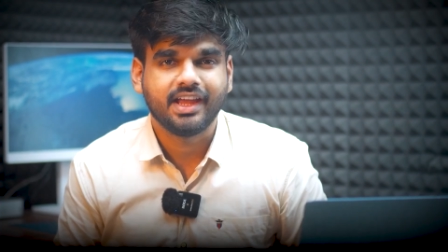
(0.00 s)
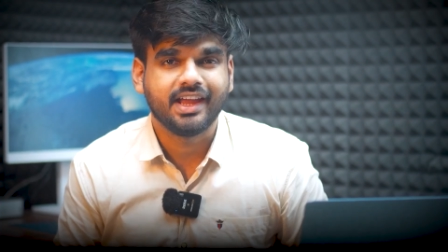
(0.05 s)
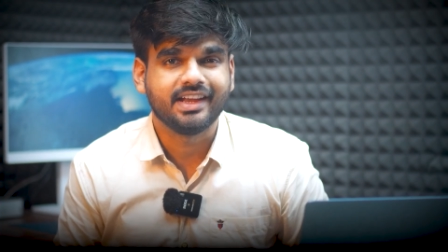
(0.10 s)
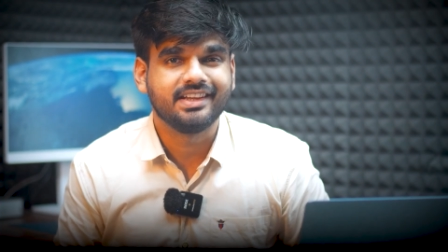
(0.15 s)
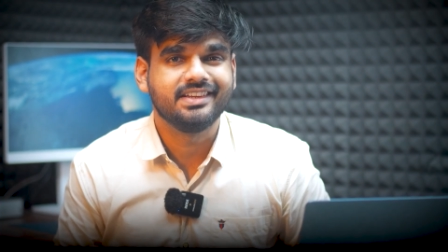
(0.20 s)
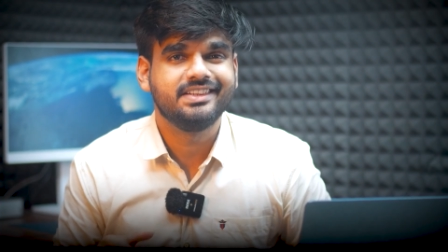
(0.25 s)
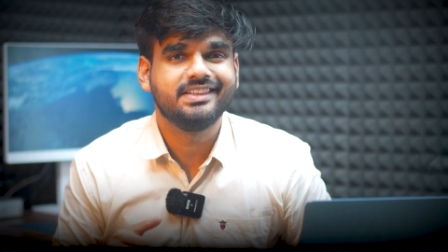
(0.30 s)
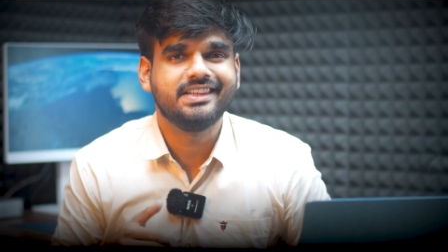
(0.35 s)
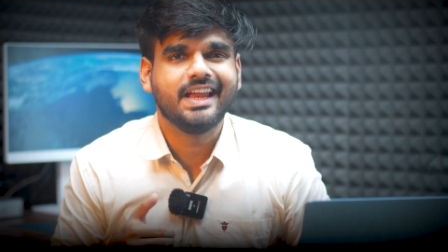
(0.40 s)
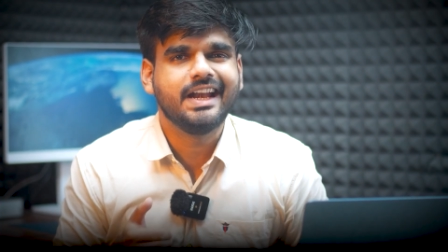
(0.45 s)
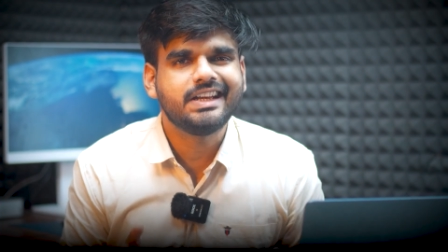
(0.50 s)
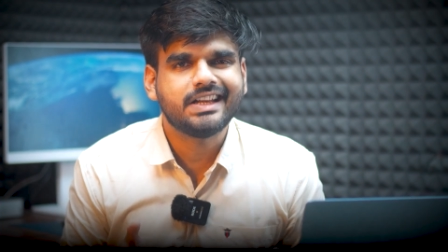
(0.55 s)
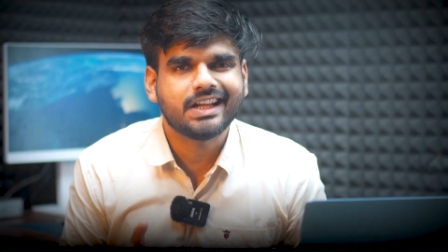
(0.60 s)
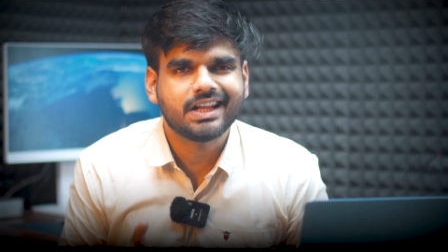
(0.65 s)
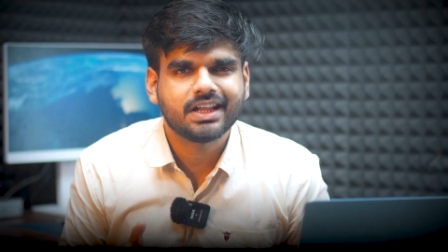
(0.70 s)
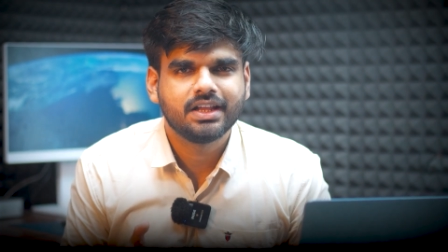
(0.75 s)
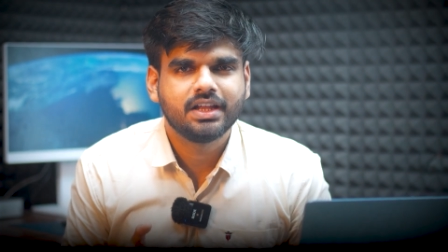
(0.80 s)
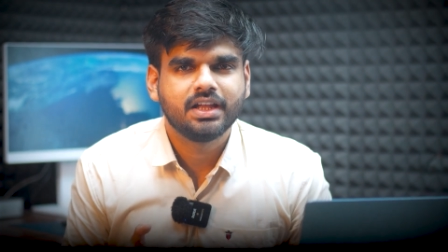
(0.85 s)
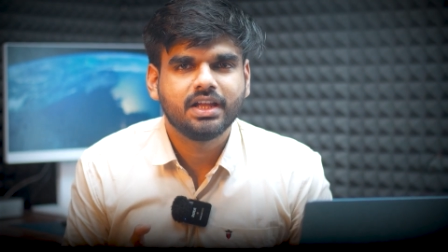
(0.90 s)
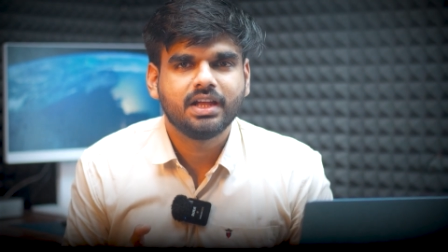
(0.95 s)
And yet,
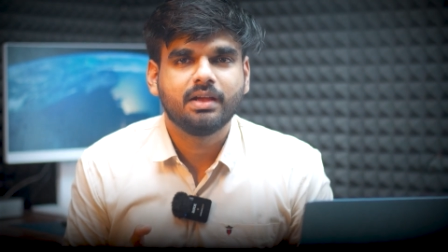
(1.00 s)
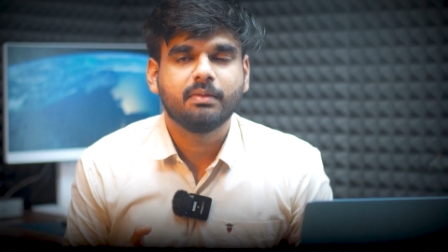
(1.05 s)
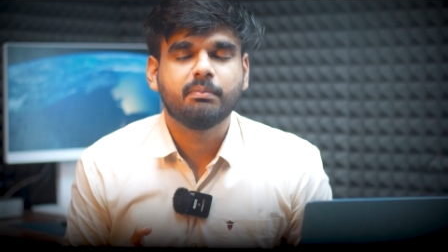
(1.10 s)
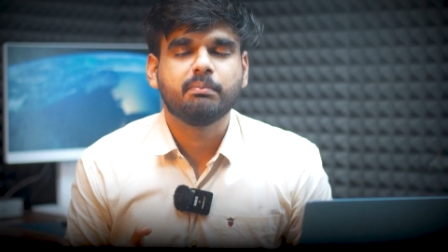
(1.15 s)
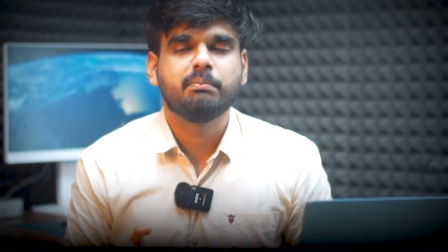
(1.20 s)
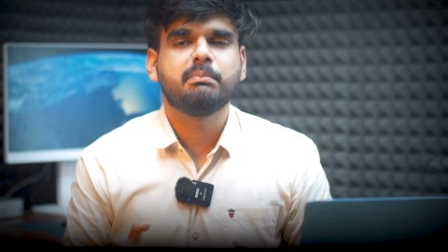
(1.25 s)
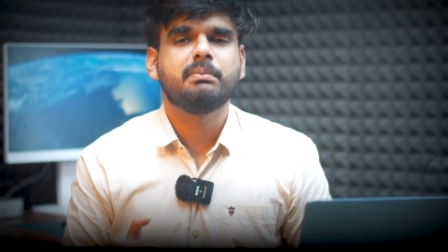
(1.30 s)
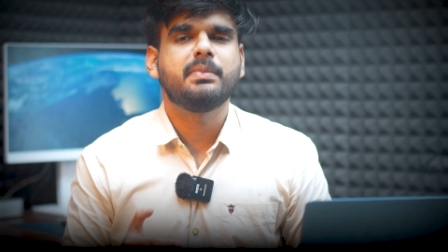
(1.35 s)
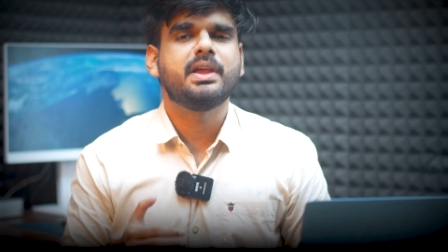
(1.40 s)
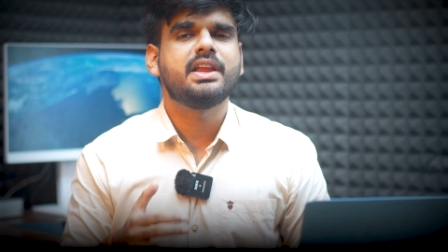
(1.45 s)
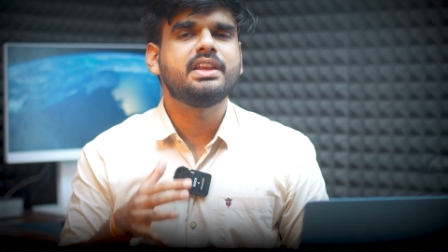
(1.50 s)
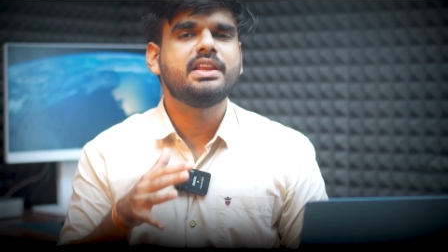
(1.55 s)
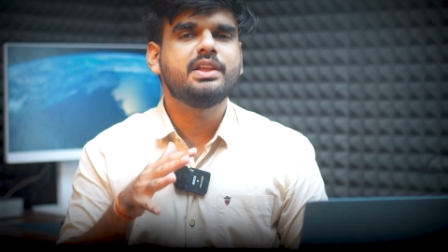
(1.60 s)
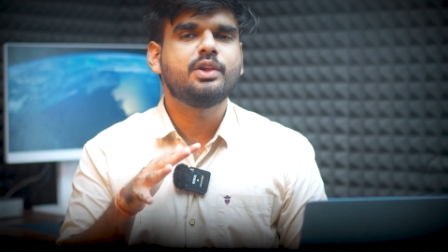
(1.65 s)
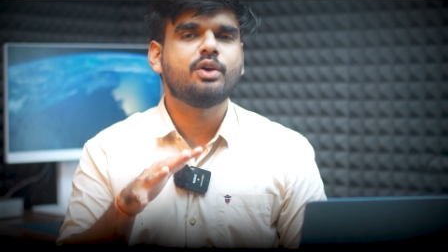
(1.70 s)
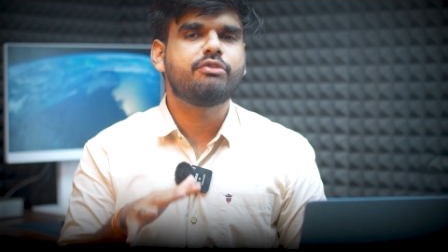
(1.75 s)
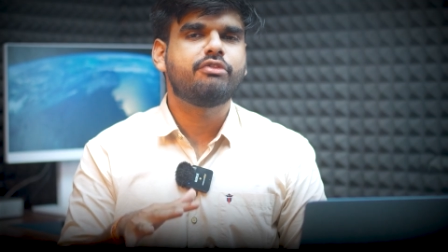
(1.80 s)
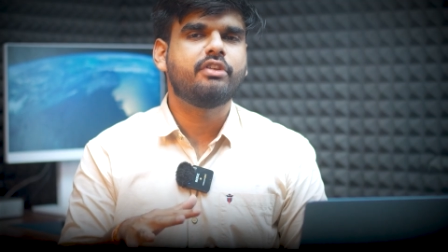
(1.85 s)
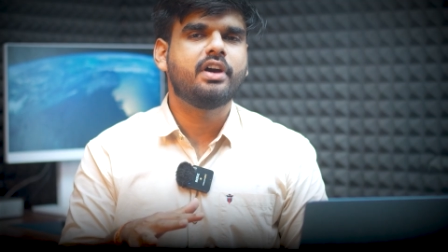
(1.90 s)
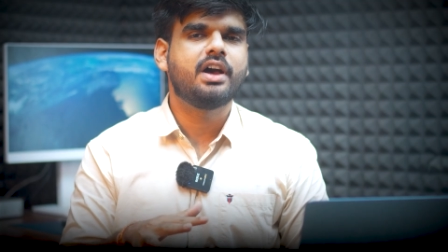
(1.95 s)

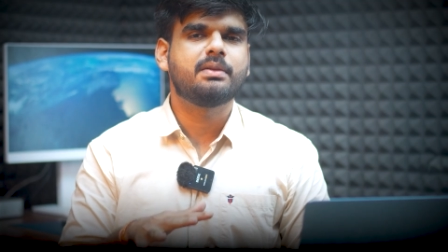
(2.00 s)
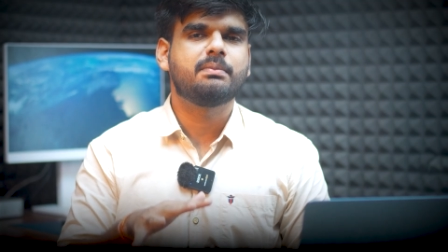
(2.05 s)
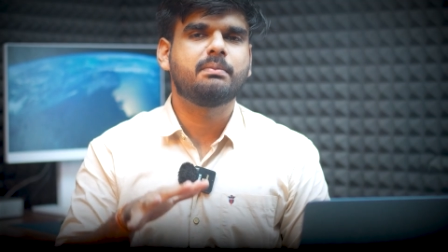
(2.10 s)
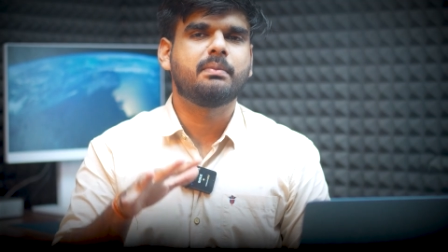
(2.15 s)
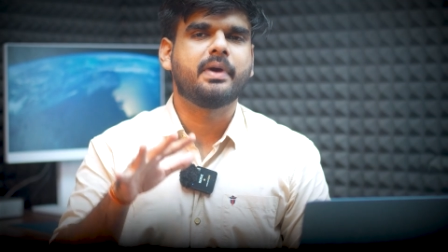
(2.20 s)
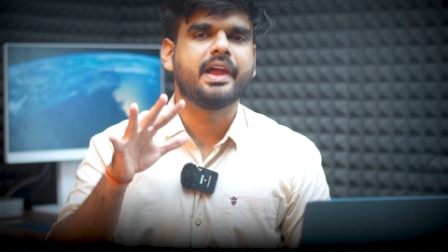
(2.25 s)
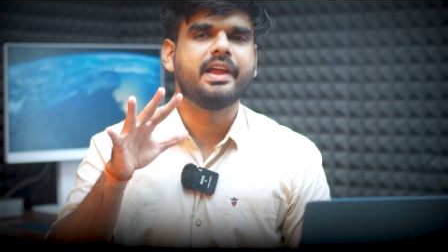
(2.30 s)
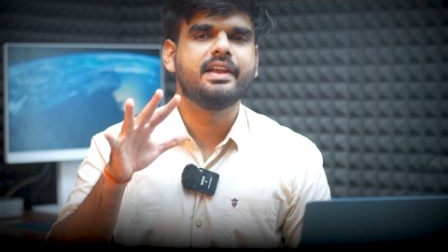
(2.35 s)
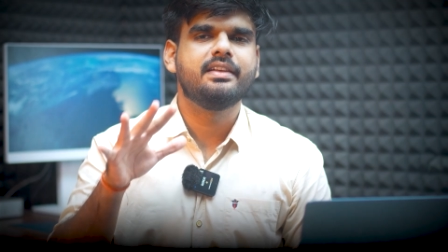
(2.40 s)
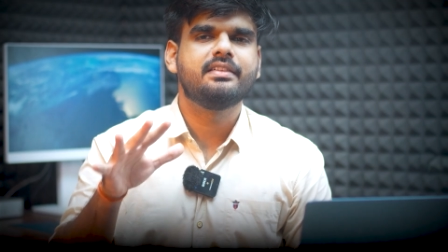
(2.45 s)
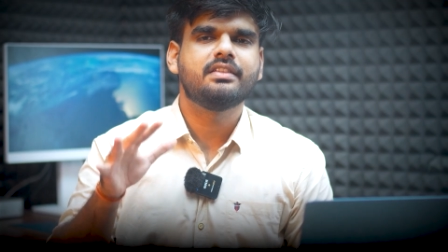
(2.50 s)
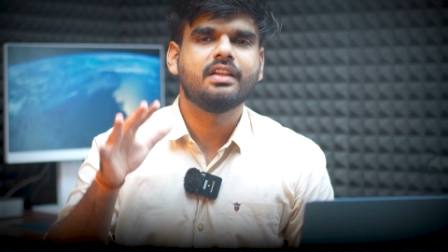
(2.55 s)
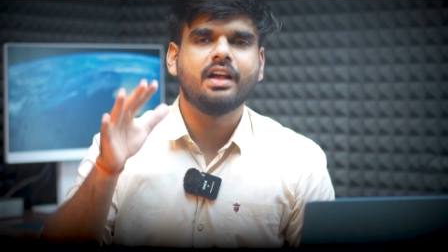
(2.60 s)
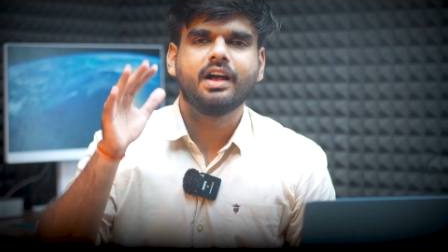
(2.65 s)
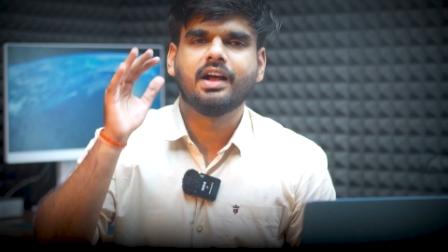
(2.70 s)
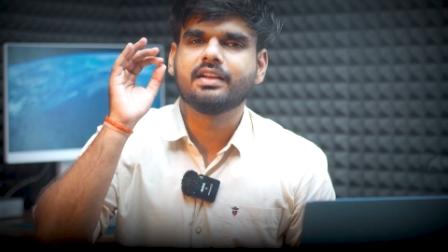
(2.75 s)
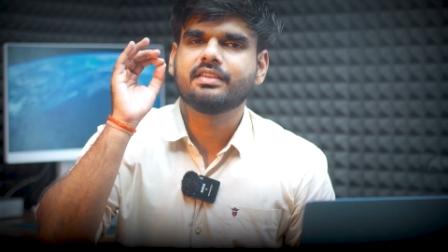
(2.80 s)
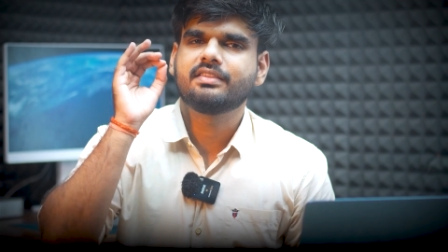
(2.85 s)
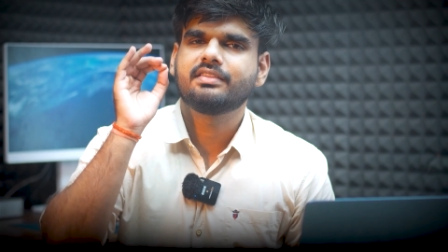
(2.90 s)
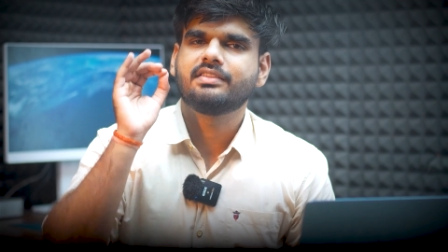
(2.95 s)
many of our minds
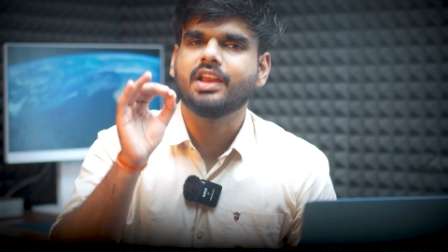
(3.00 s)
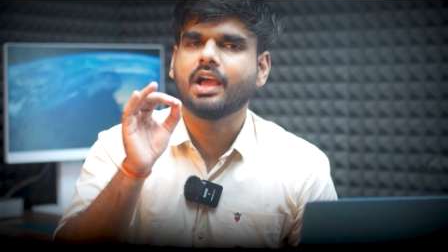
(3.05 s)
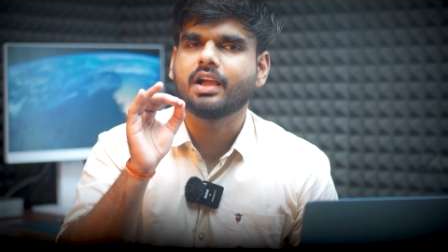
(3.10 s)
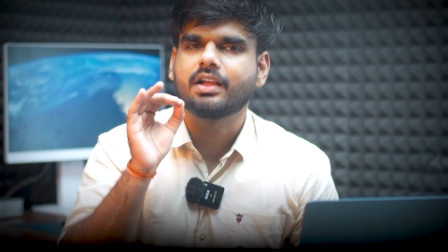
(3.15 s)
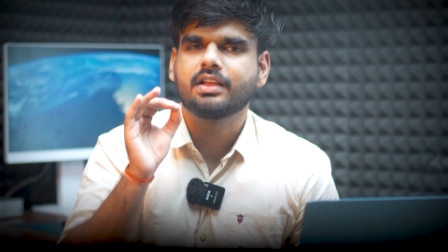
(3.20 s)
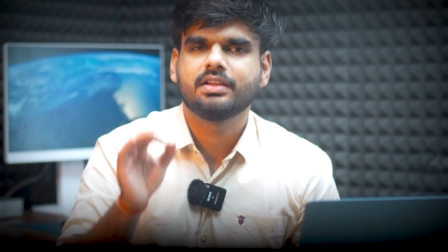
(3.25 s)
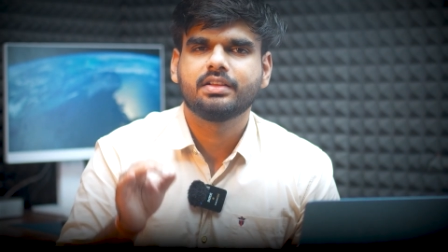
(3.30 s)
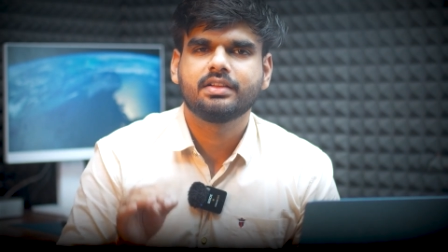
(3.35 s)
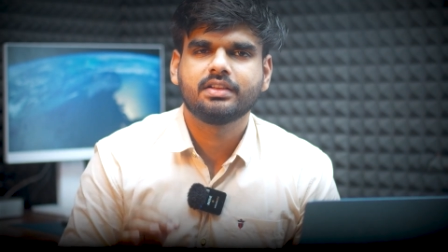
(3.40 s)
are stuck,